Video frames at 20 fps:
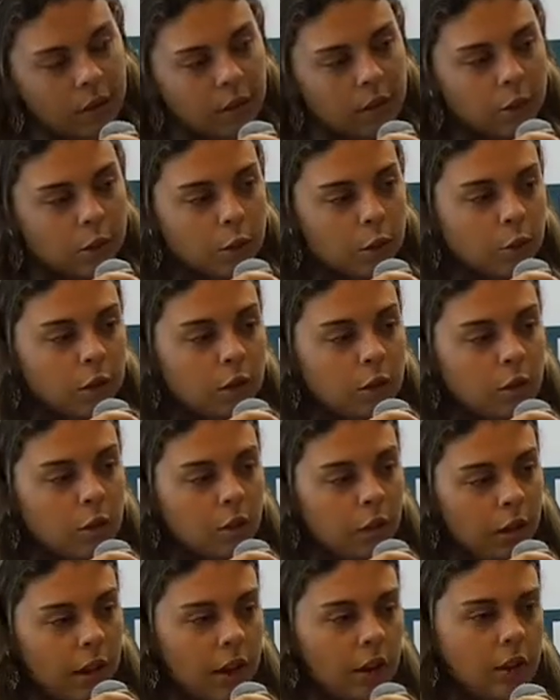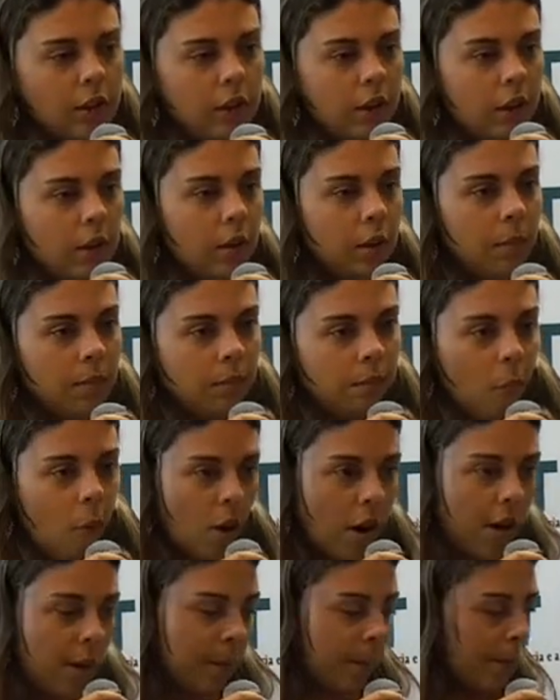this could isolate them
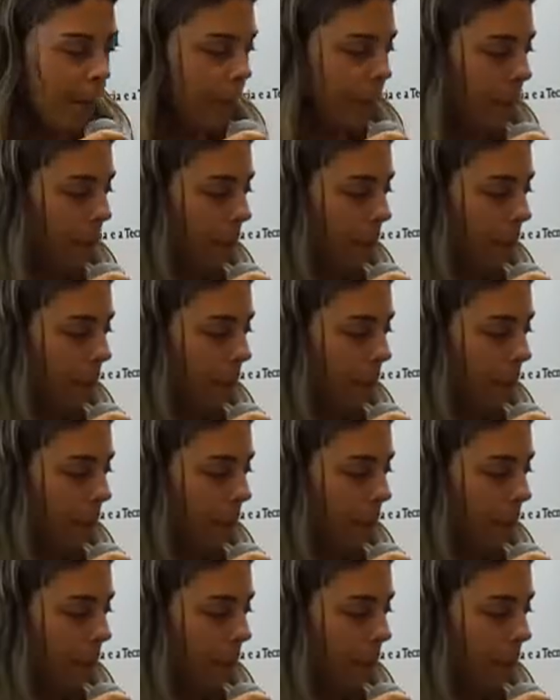more.